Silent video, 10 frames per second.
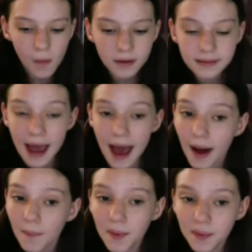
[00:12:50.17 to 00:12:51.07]

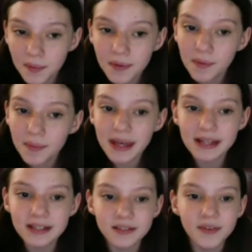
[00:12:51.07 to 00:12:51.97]
Now we will be
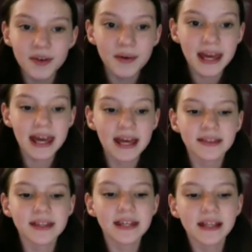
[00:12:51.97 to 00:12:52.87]
interviewing
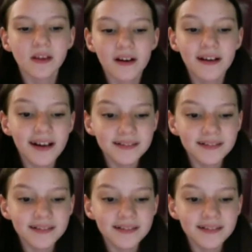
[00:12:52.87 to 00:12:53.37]
Anthony and Laura.